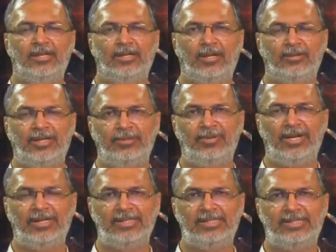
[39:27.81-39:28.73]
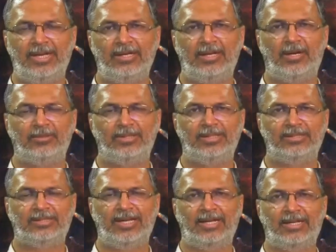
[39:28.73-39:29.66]
Now, that we understand how that
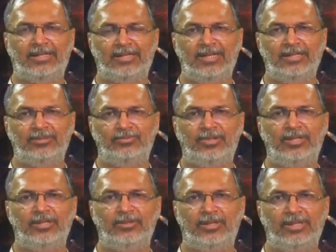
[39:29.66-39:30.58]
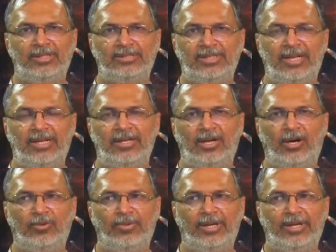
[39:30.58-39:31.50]
is characterized, we need to understand
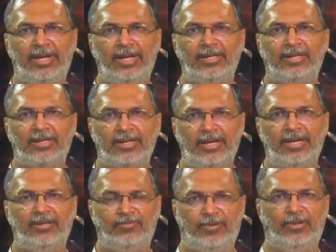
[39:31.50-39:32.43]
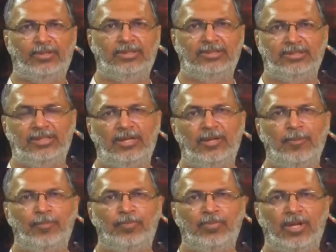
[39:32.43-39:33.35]
how we can correct for this
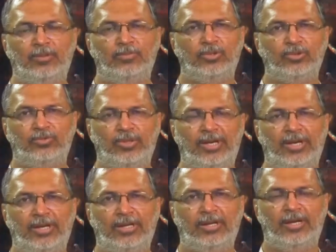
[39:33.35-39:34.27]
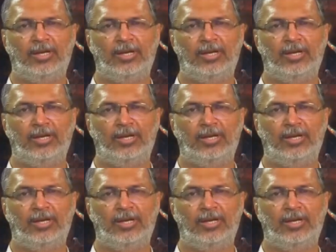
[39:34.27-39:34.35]
atmospheric